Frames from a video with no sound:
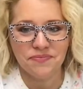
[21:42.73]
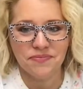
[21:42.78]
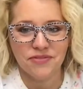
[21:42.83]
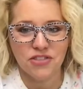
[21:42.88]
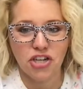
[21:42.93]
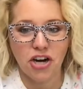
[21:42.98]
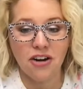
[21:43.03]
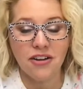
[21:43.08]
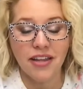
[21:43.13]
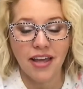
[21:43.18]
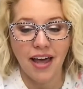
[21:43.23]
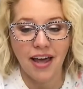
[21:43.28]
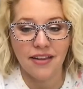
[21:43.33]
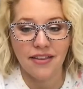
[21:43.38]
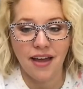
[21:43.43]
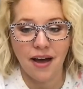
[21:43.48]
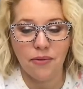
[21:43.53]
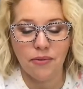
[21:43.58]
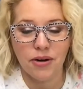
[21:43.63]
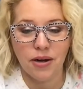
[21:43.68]
Charlie had
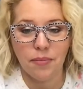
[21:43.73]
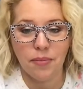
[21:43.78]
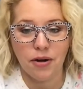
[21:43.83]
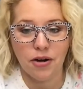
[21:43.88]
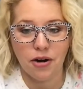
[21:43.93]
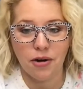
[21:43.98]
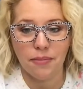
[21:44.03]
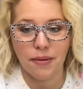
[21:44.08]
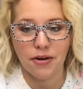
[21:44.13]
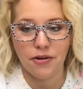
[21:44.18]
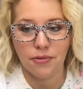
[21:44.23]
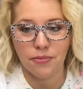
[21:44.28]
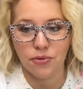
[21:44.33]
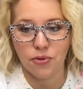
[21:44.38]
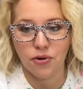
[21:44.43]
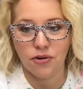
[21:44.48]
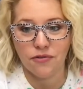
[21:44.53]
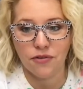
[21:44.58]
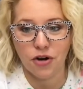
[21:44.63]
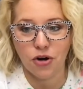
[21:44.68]
that one up on her bedroom
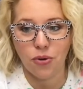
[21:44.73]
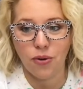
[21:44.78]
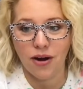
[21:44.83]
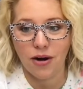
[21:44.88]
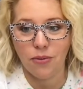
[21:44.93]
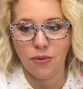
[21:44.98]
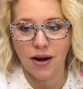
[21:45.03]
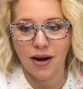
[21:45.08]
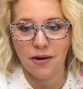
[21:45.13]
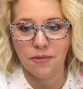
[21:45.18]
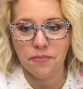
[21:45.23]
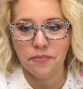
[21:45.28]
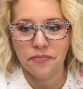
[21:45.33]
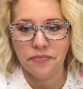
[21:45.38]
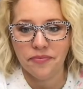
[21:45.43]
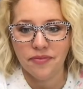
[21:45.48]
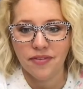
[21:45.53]
door for quite a while.